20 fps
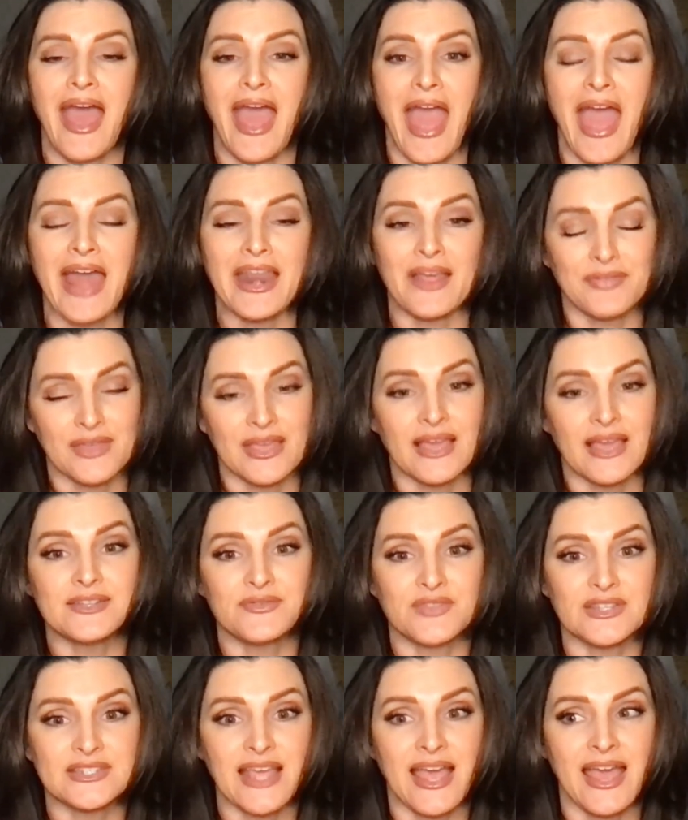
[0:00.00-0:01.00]
And at the end
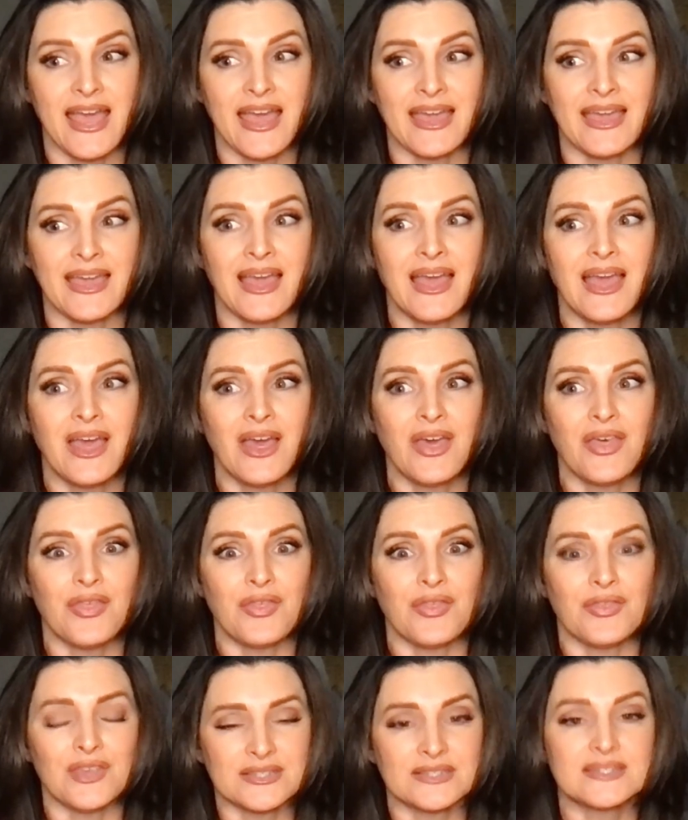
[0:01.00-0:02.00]
of the day,
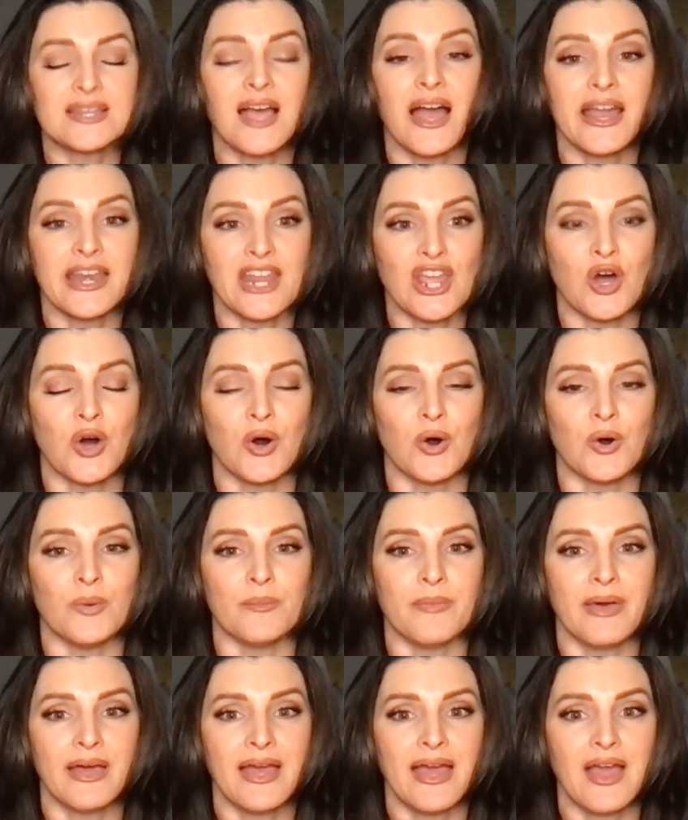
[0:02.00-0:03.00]
this tiny
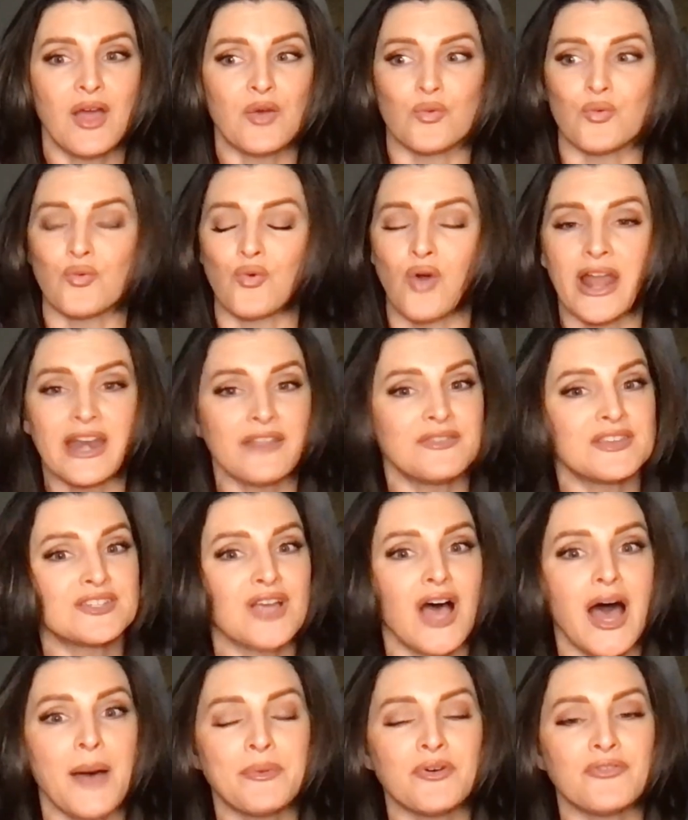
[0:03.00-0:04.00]
home right at the
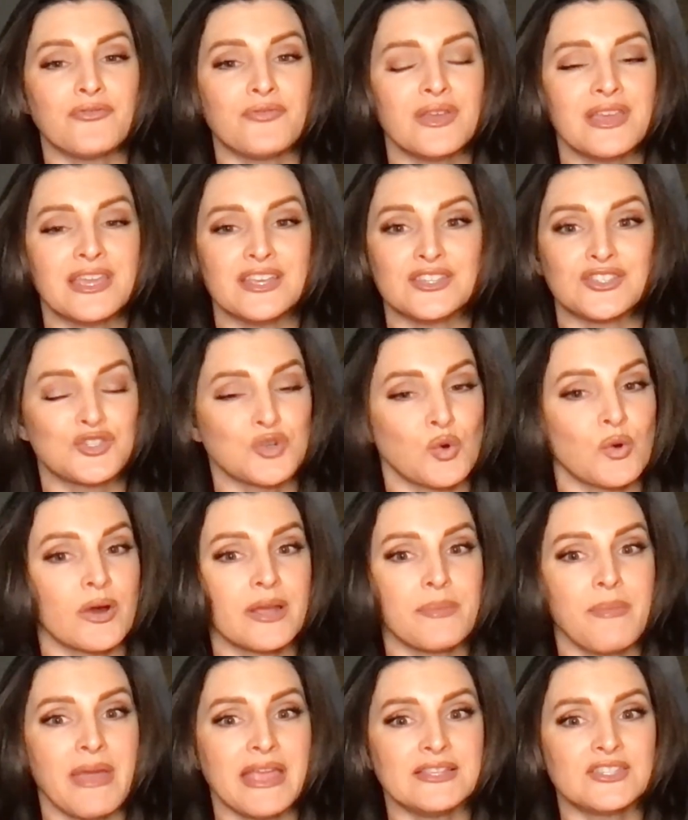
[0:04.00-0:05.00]
top of
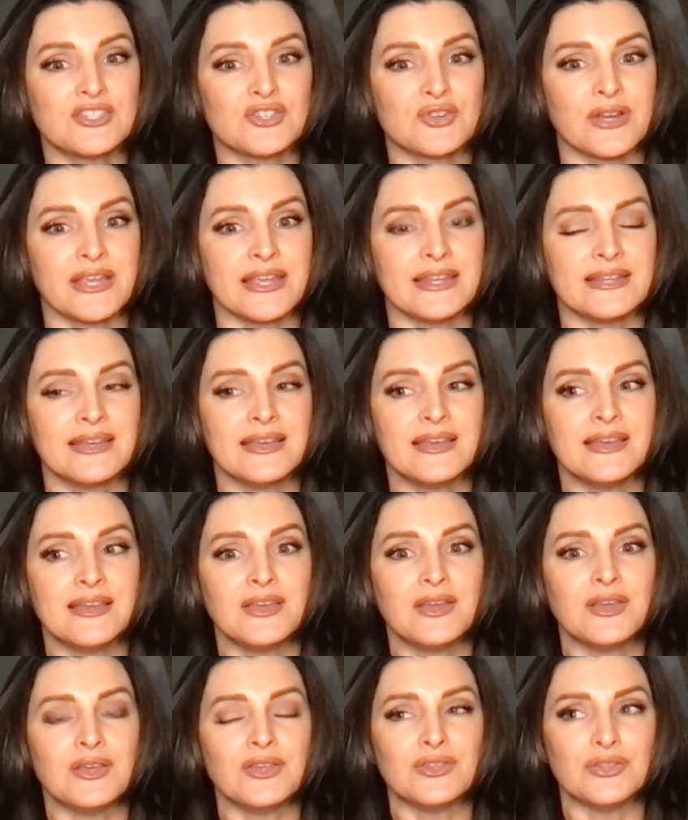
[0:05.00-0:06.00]
historic Main Street,
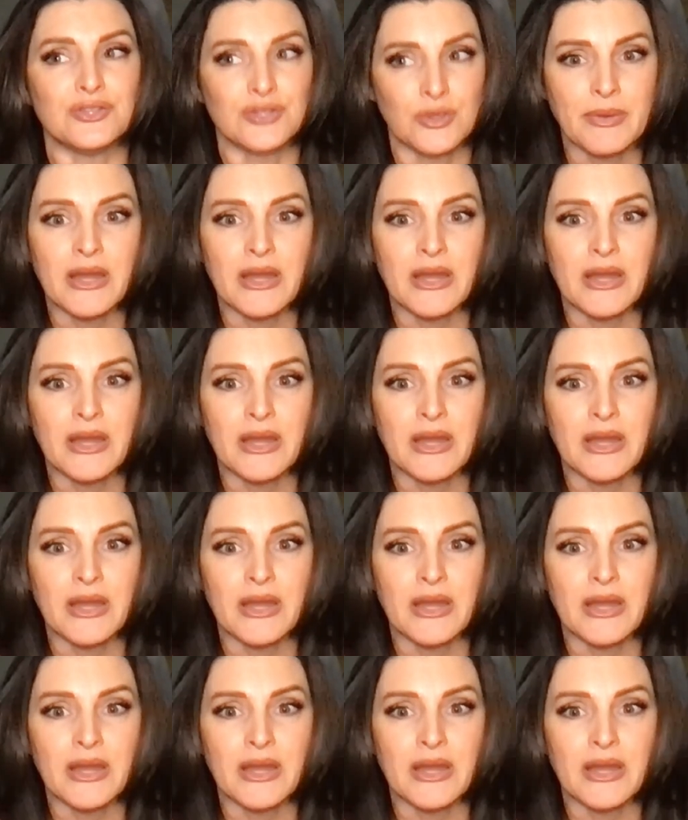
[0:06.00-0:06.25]
you